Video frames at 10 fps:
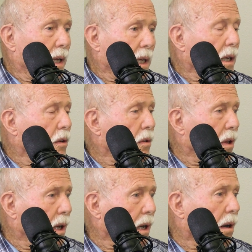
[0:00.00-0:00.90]
He knew
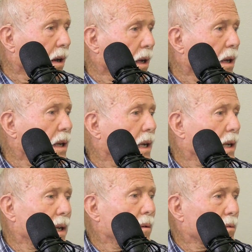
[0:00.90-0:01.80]
the area
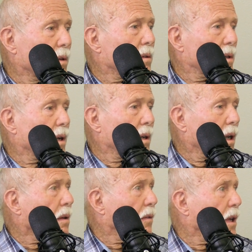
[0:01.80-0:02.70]
and he
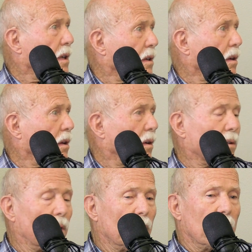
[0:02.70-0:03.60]
loved it, you know.